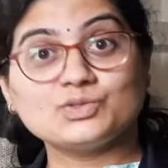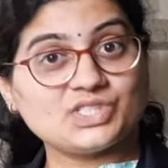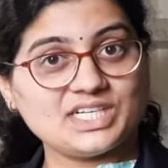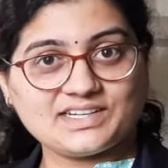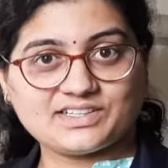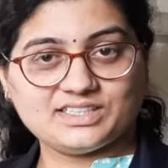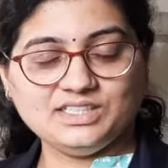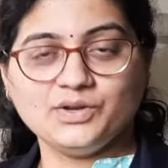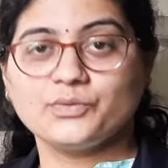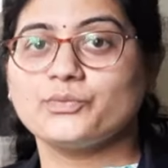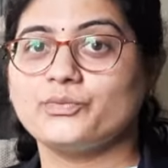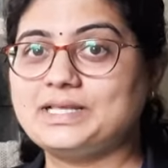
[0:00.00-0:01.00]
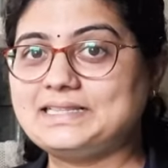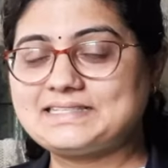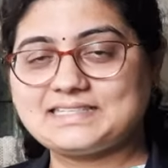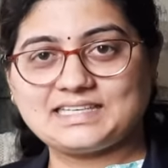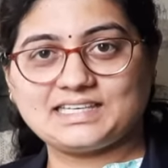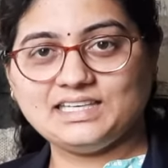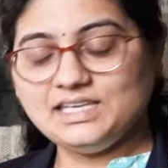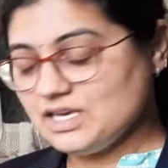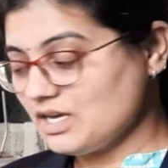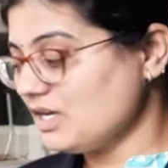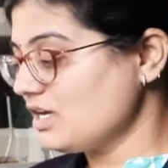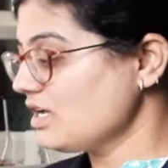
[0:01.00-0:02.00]
children, will
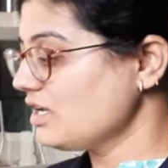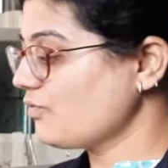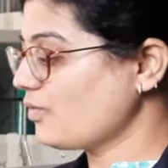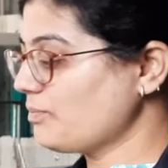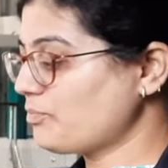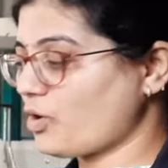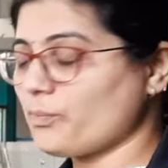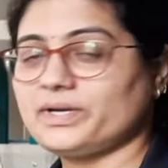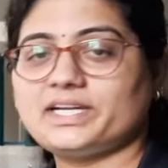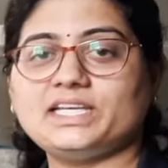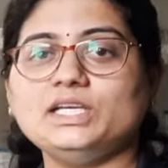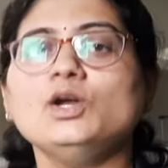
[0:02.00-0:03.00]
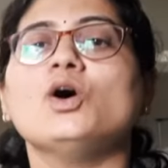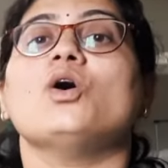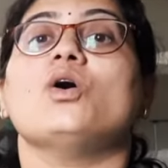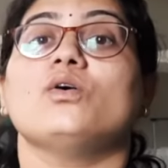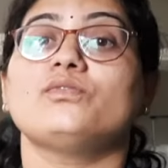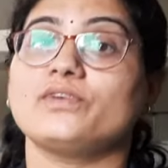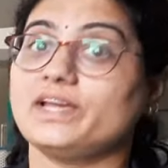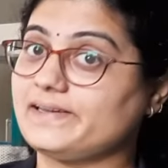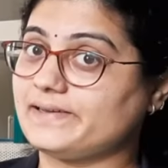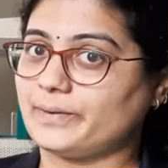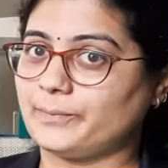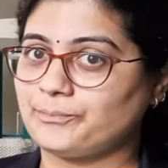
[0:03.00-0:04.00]
see one property of
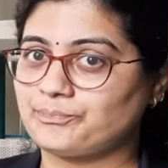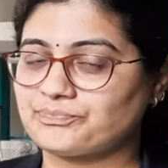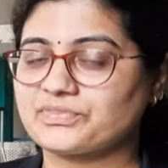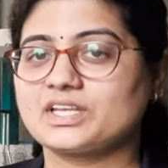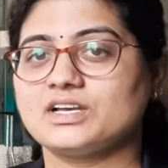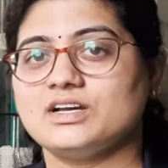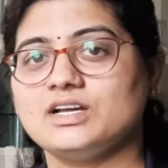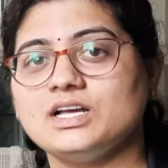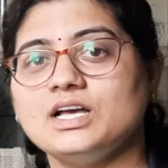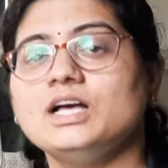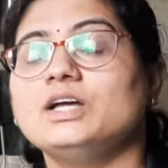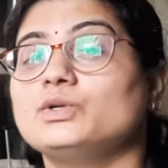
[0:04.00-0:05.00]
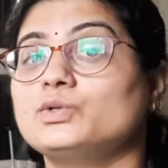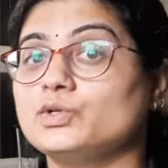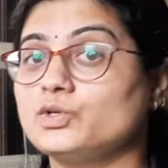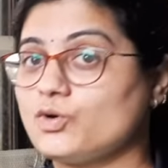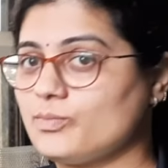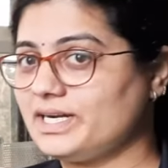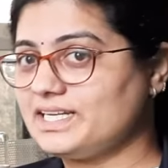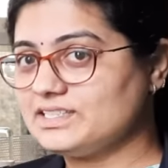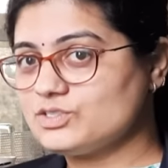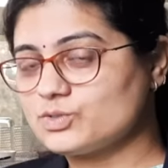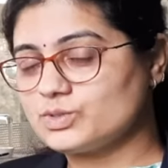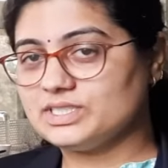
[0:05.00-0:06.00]
air. Do you know, my dear
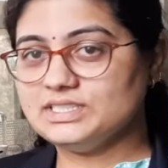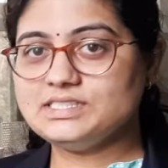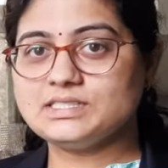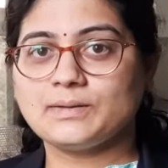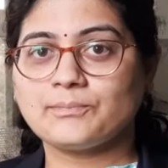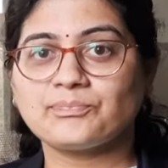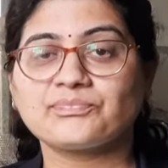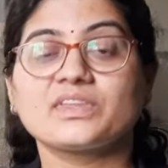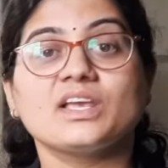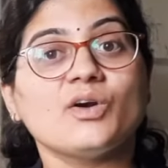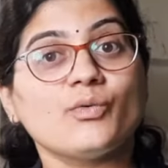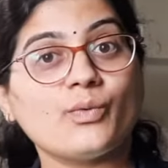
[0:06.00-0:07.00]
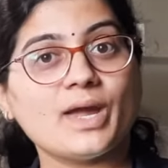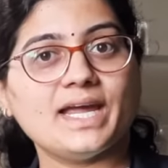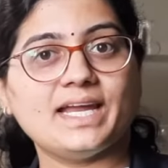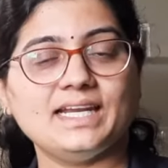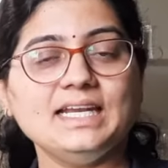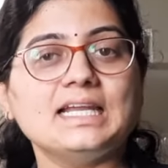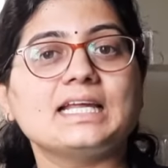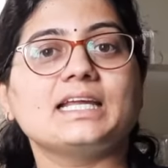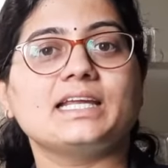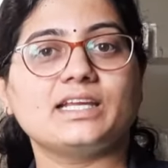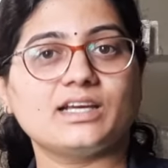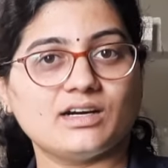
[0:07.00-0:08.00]
students?
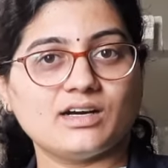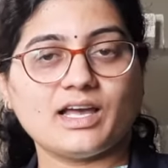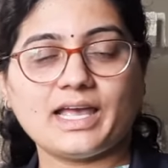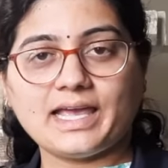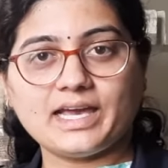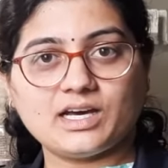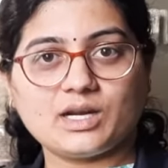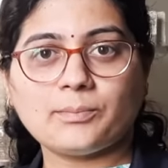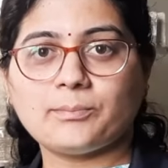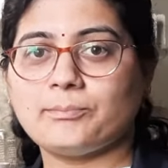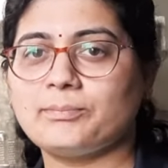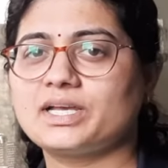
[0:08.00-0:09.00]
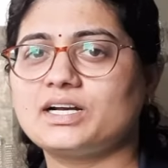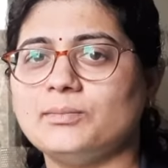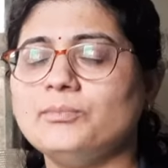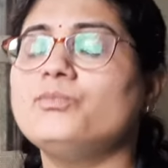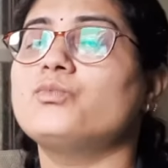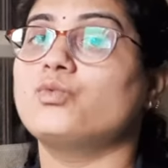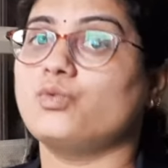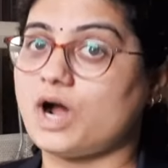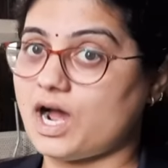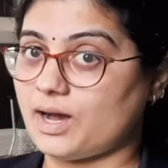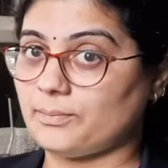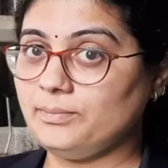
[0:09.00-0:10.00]
When your air becomes
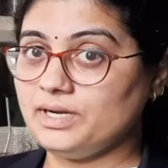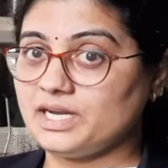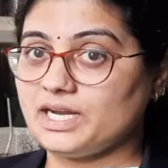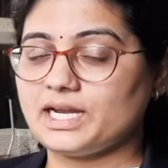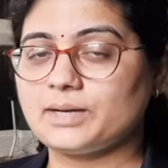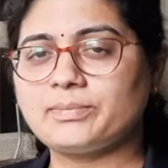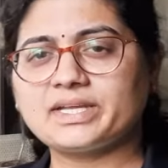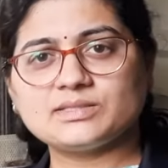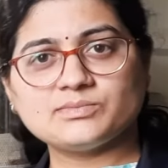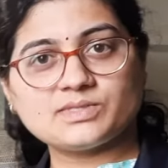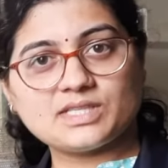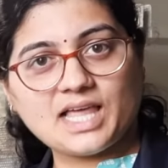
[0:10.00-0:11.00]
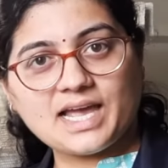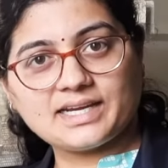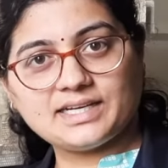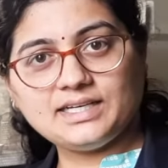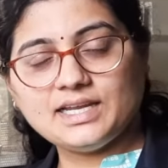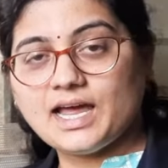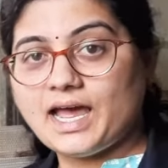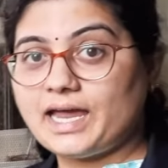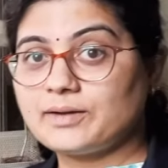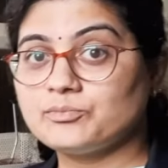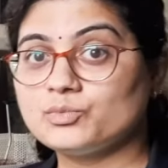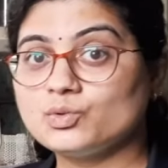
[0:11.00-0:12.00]
warm, it becomes light
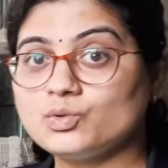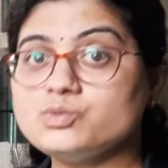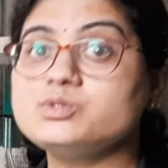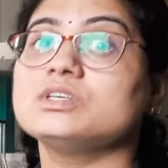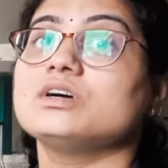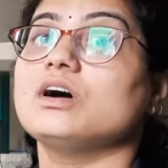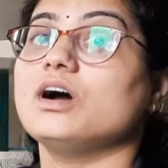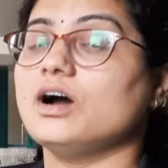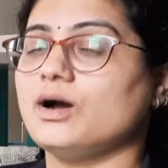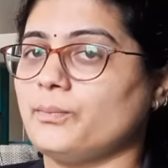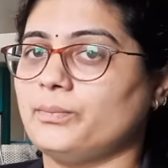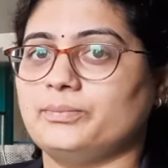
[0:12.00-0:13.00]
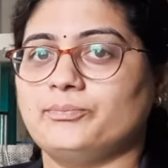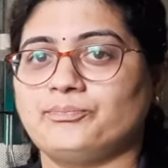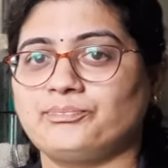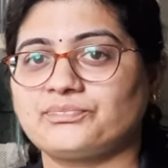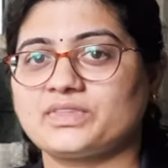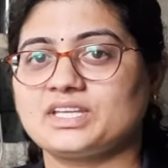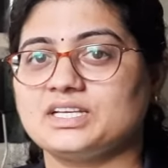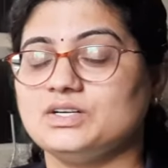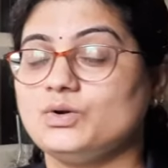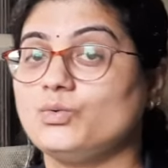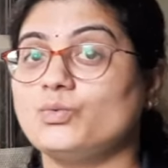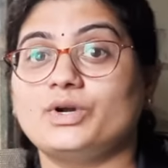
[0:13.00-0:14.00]
and moves up.
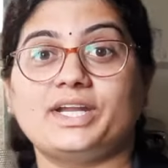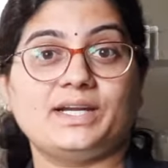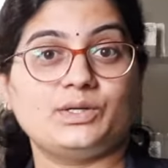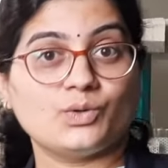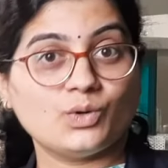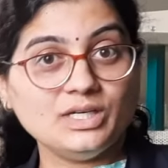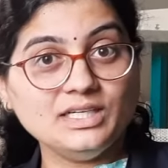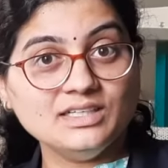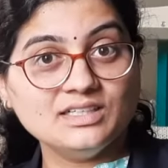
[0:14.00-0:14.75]
What I told?